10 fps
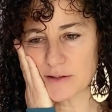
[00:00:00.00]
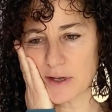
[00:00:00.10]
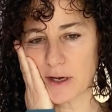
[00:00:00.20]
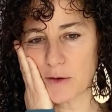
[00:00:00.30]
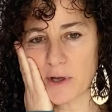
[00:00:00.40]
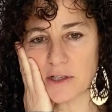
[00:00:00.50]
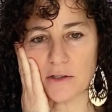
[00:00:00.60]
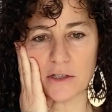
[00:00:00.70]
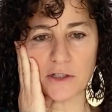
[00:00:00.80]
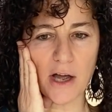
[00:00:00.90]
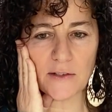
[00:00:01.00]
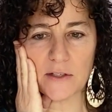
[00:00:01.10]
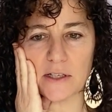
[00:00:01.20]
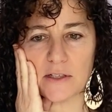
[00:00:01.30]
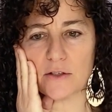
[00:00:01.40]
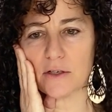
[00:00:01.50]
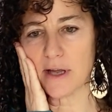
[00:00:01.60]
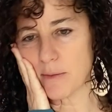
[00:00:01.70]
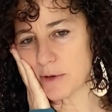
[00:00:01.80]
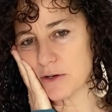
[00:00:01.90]
like whether they're toxins or
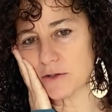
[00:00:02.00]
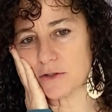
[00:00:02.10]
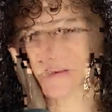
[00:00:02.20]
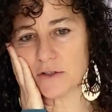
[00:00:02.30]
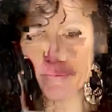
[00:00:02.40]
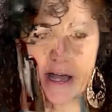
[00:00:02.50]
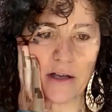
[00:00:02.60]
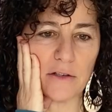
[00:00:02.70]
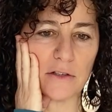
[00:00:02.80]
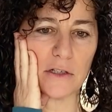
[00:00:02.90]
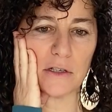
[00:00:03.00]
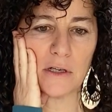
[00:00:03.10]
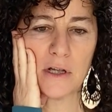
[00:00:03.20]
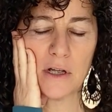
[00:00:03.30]
chemicals or smells or,